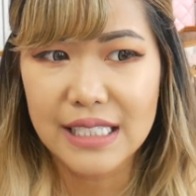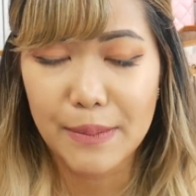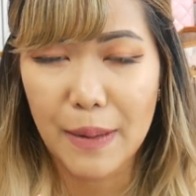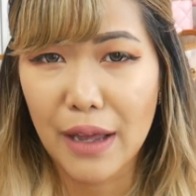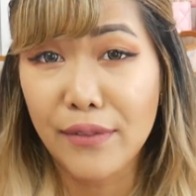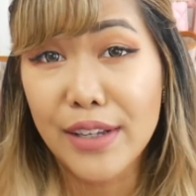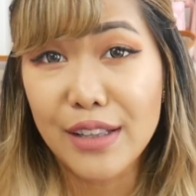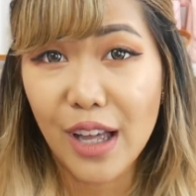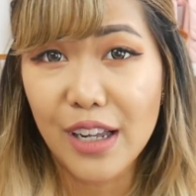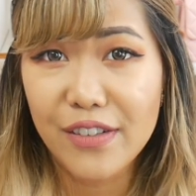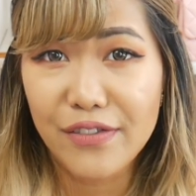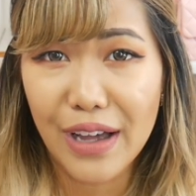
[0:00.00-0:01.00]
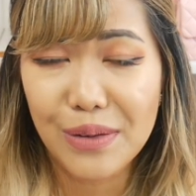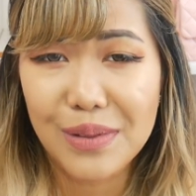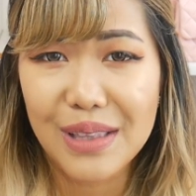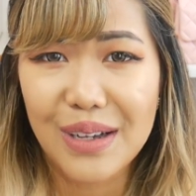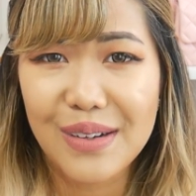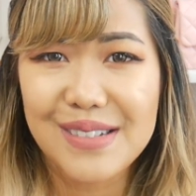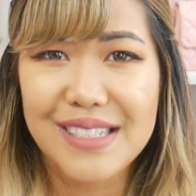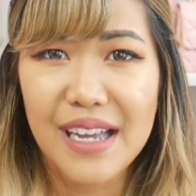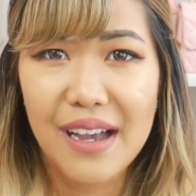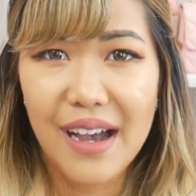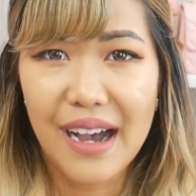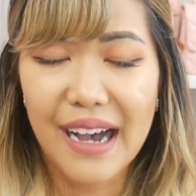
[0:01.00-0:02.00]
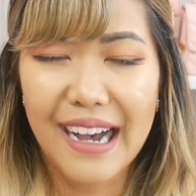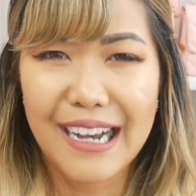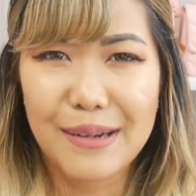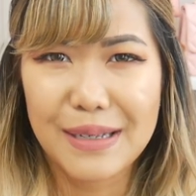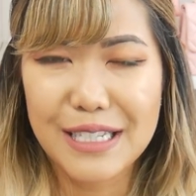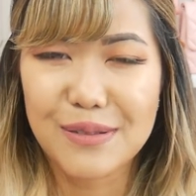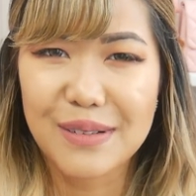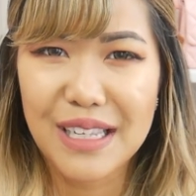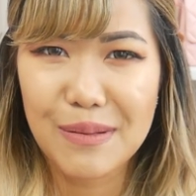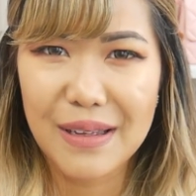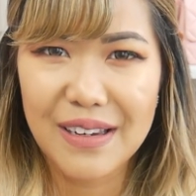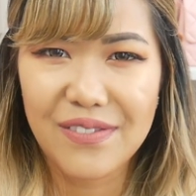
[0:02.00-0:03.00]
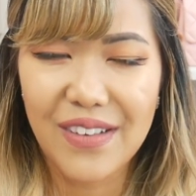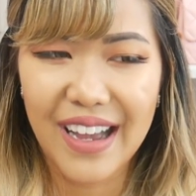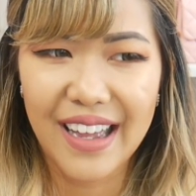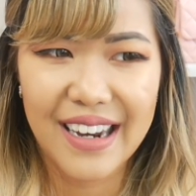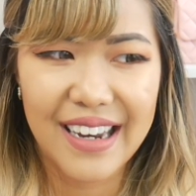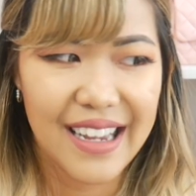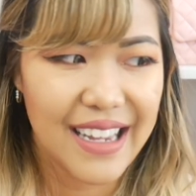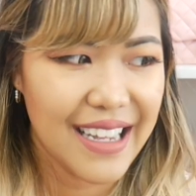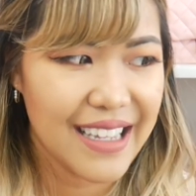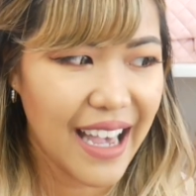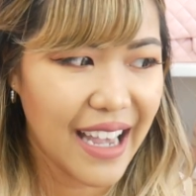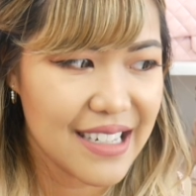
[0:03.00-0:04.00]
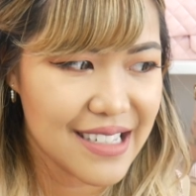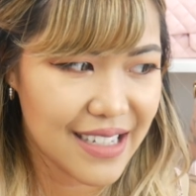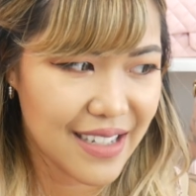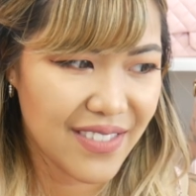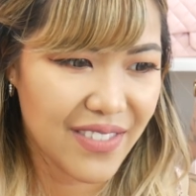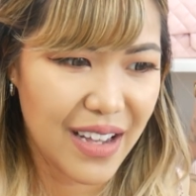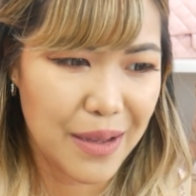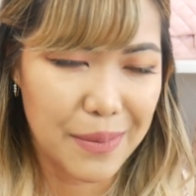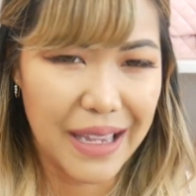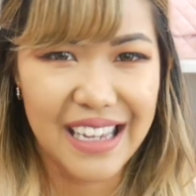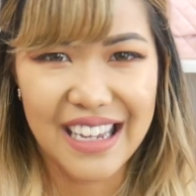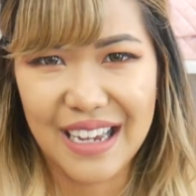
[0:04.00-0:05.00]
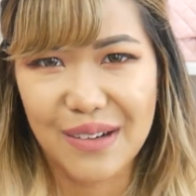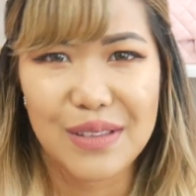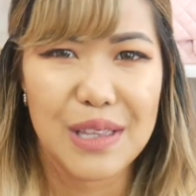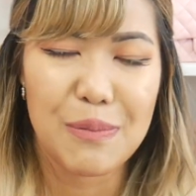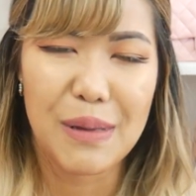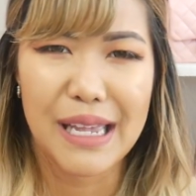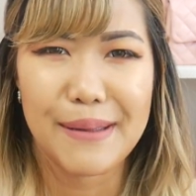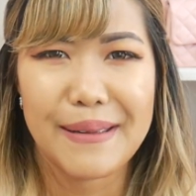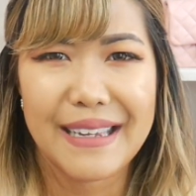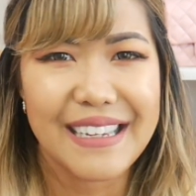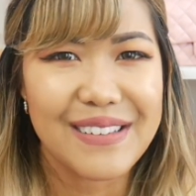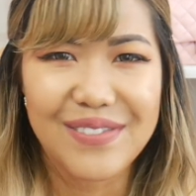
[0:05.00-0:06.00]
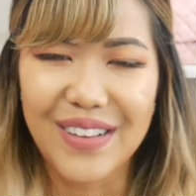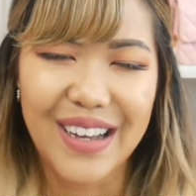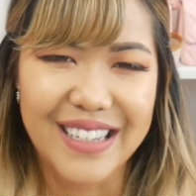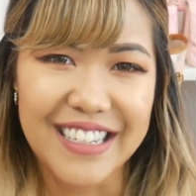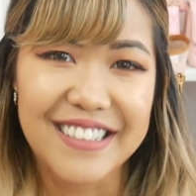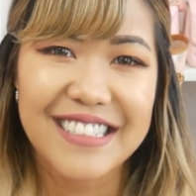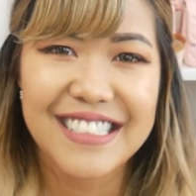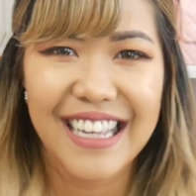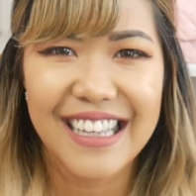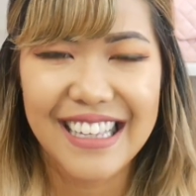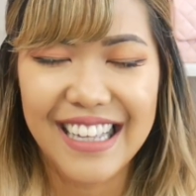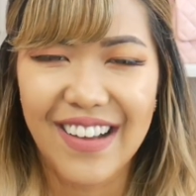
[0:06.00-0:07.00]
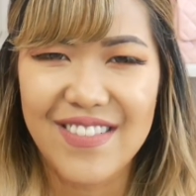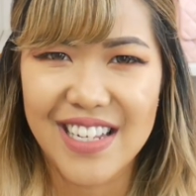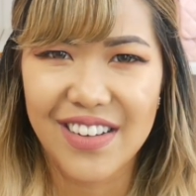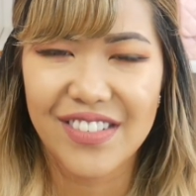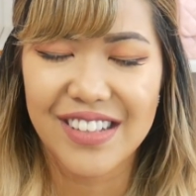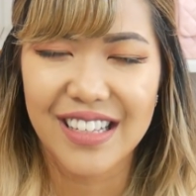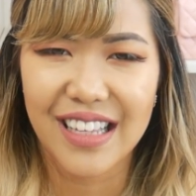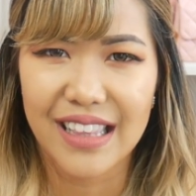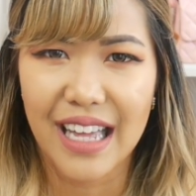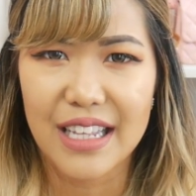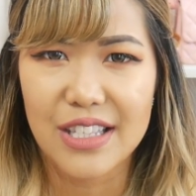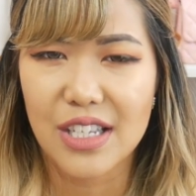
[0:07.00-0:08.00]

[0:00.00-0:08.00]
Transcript: I'm having a lot of fun with those. It's really been fun kind of hanging out with the baby and vlogging our daily lives and everything like that.